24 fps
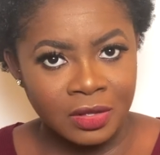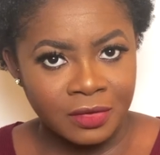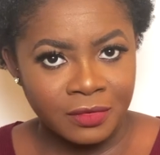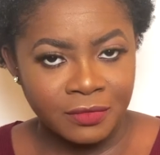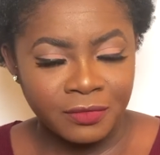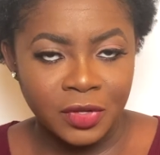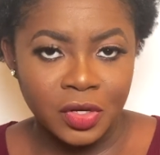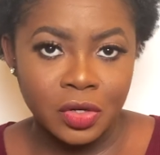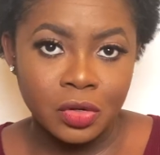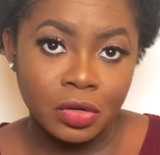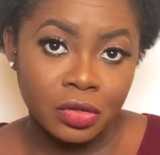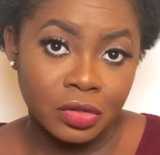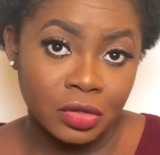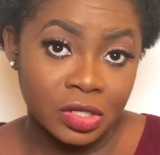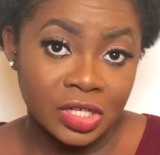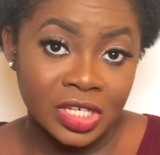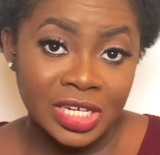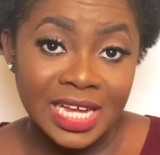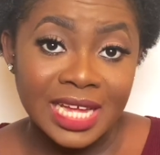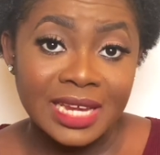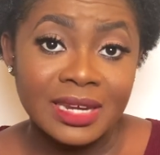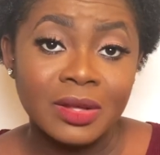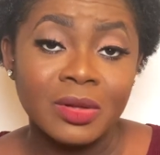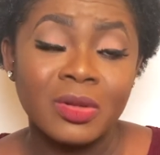video on your
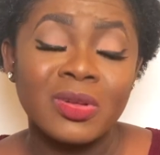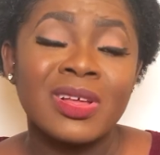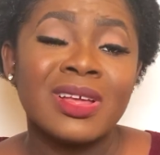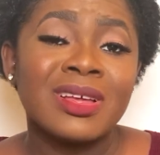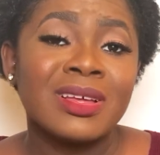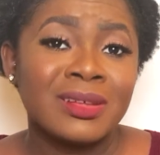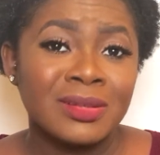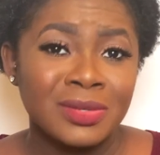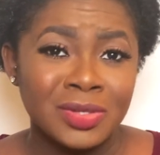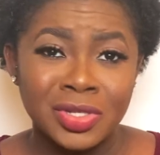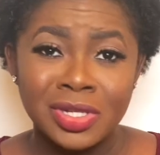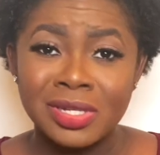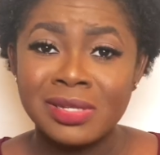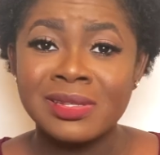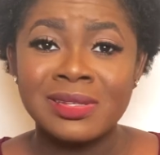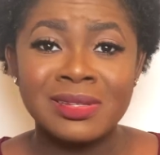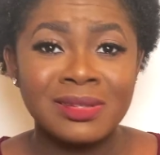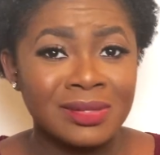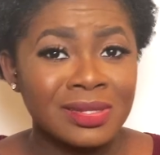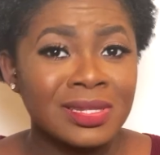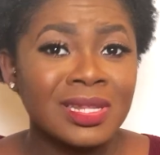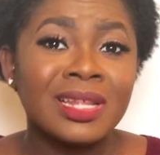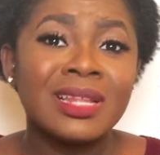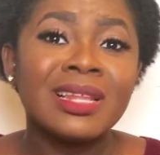channel,
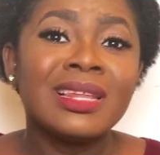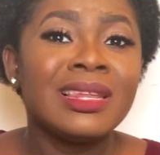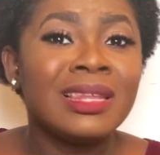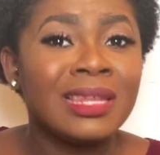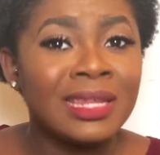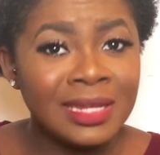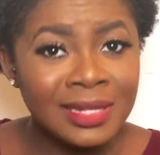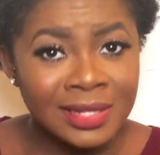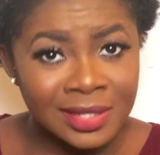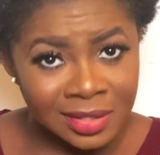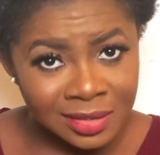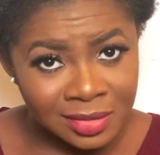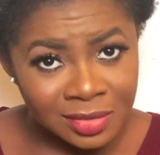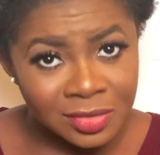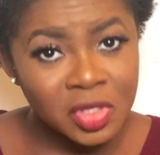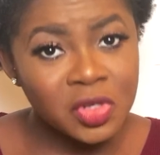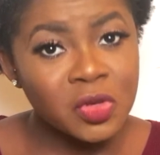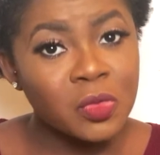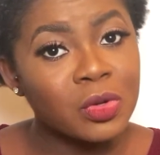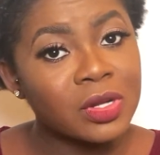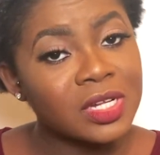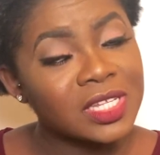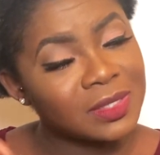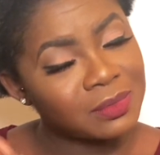just lean
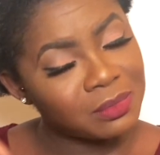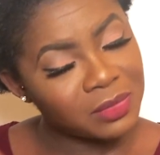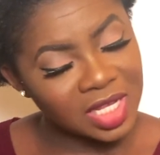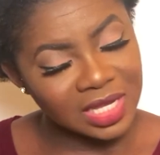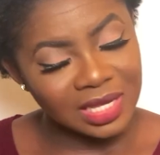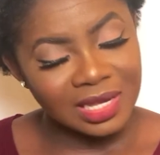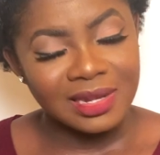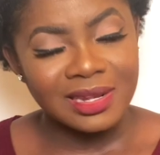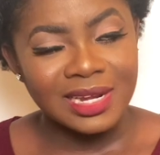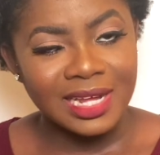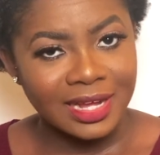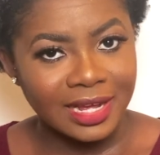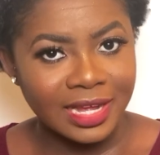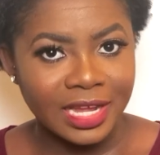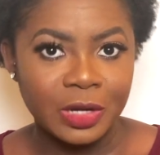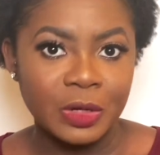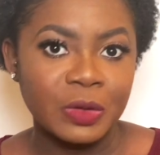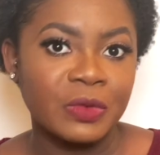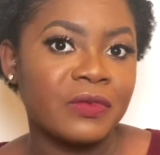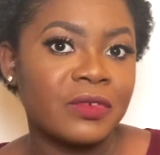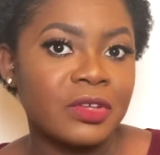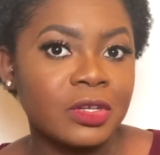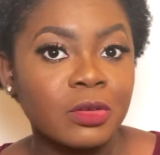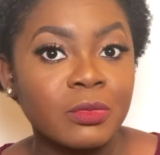towards making that kind
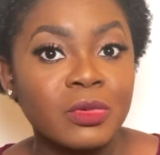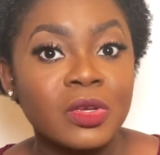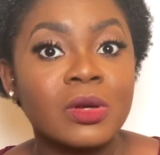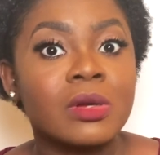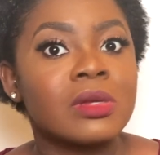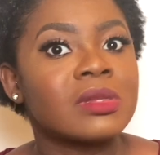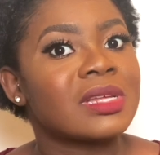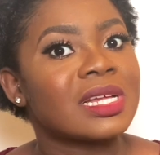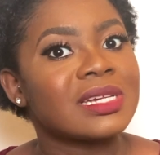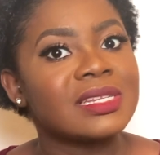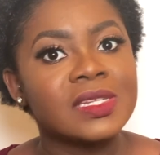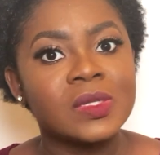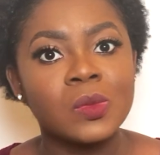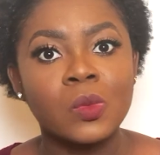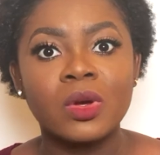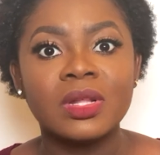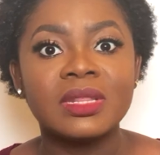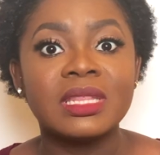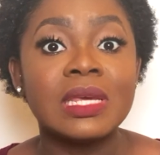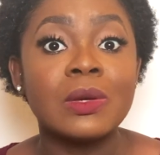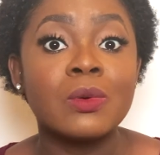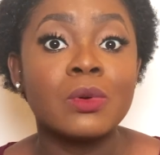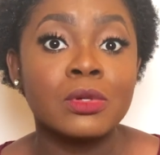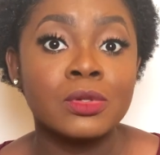of video, because that is
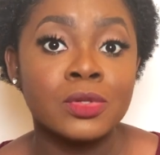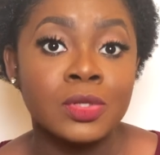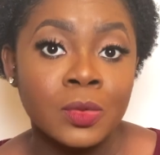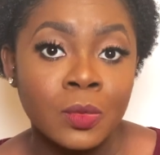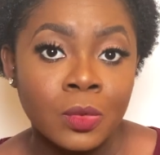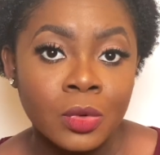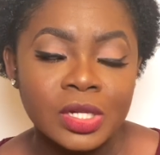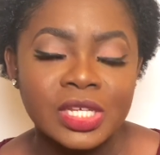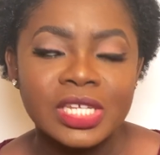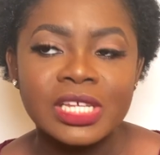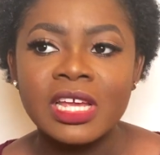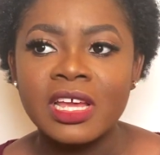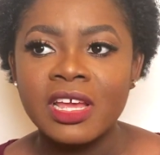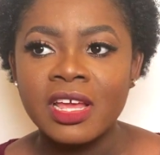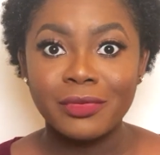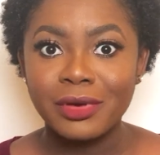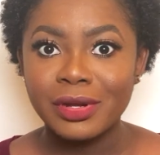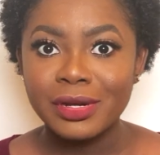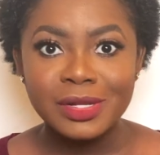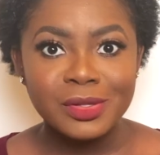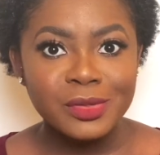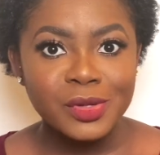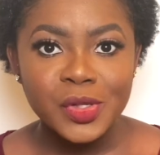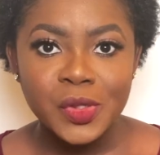what they want to watch. They've
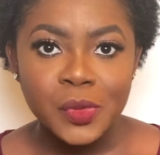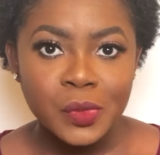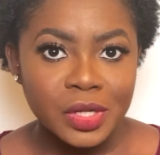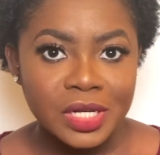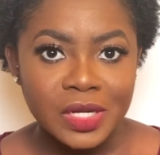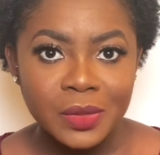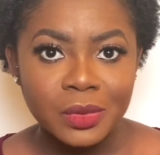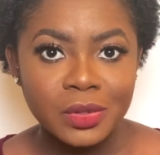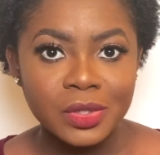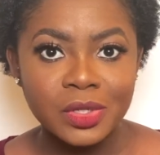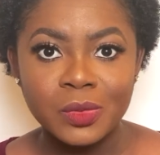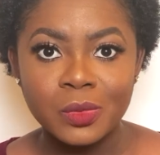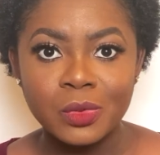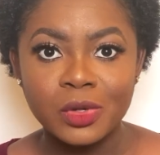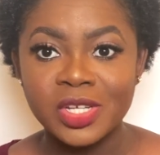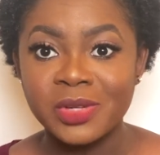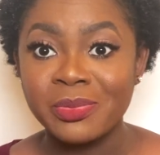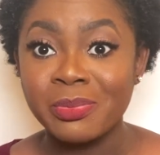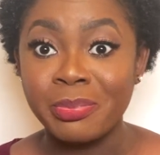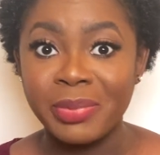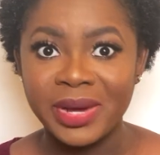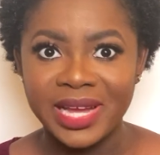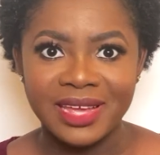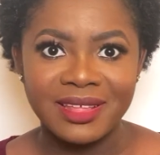already told you what they want to
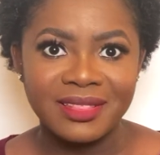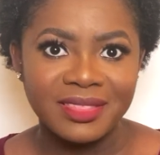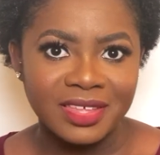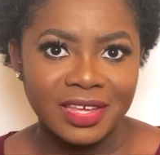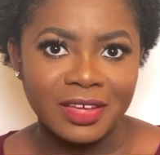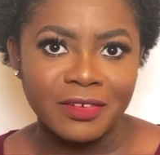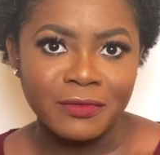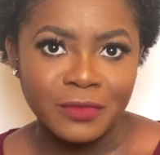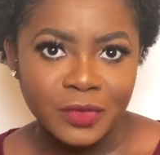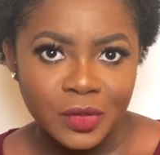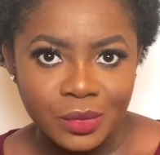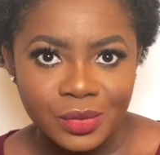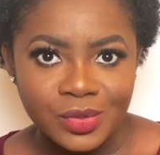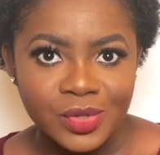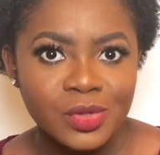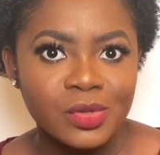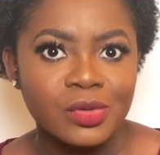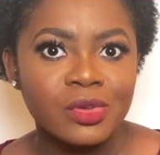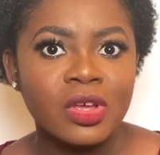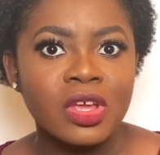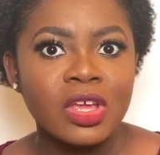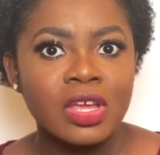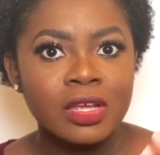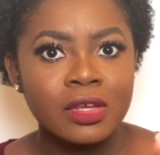watch by their views,
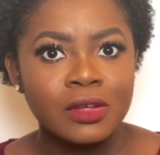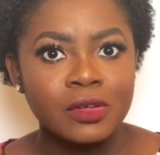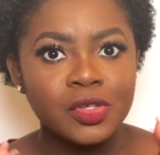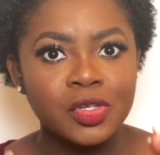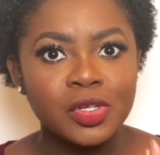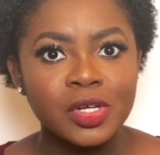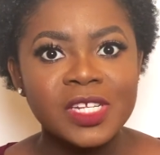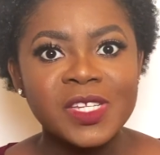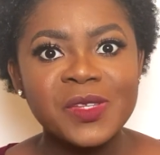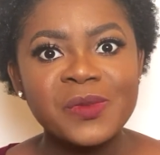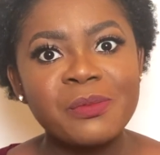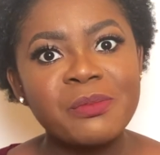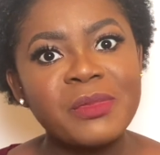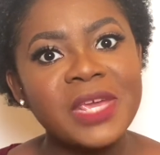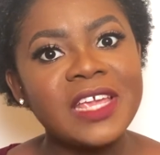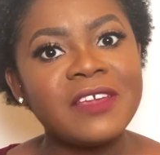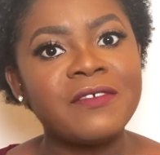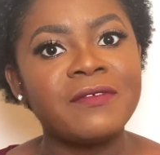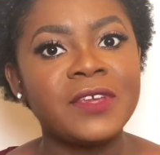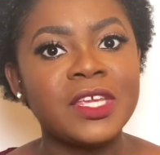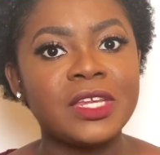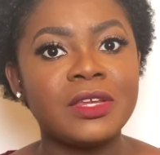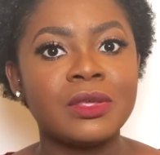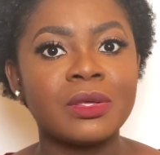so just make
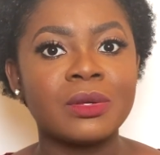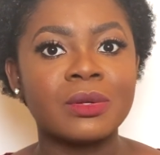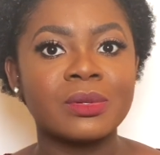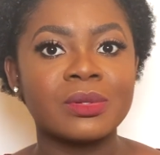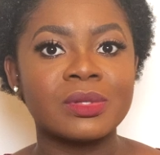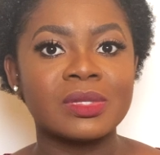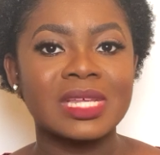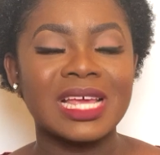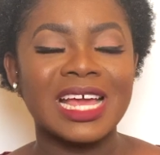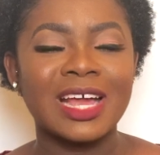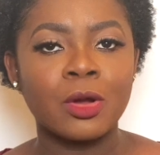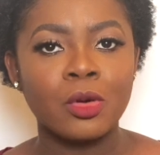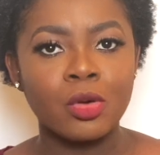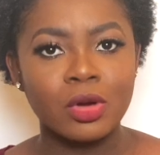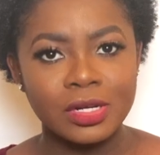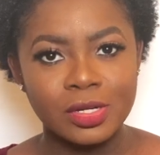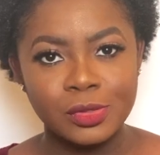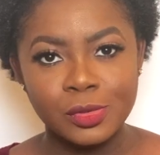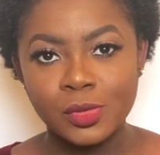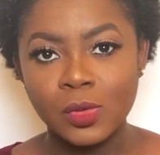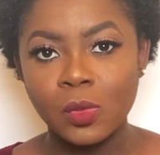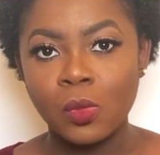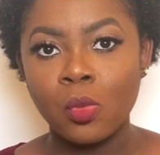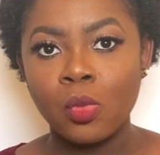videos
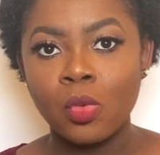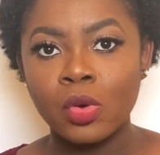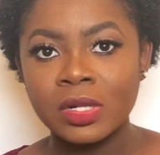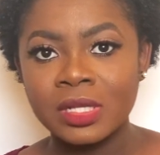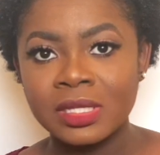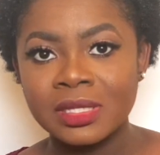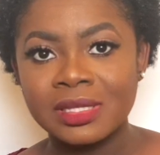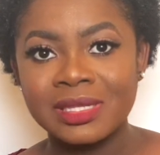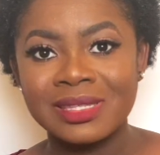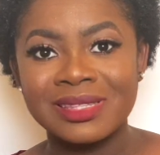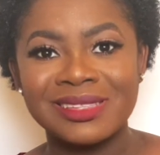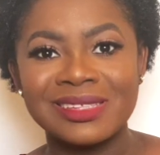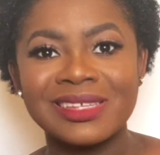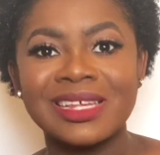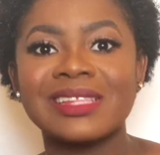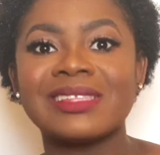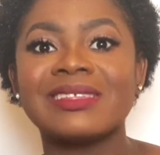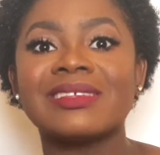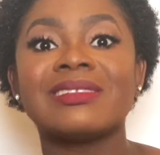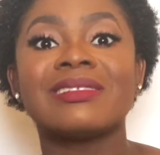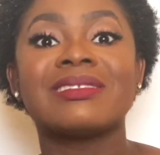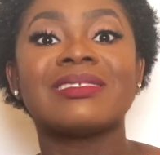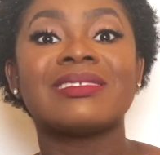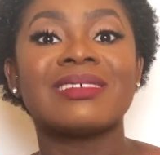according to what is
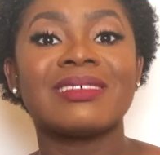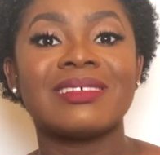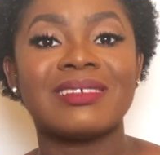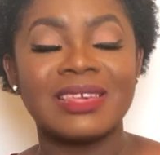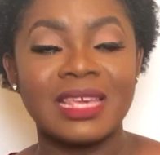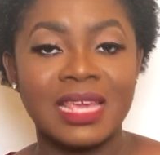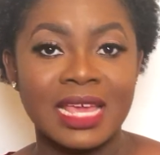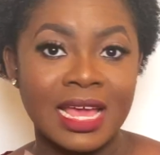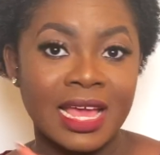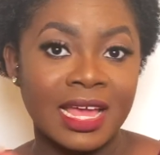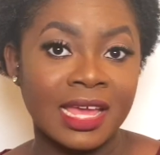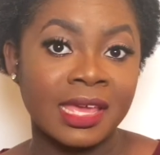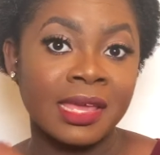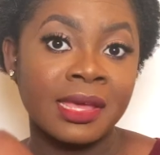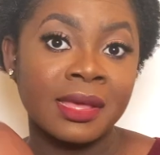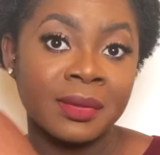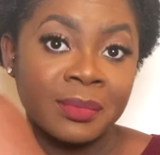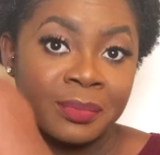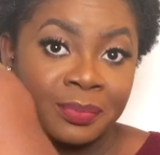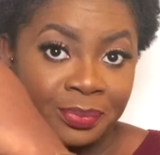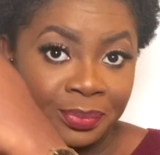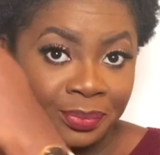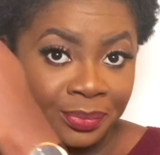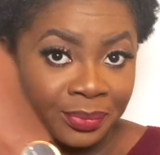getting a higher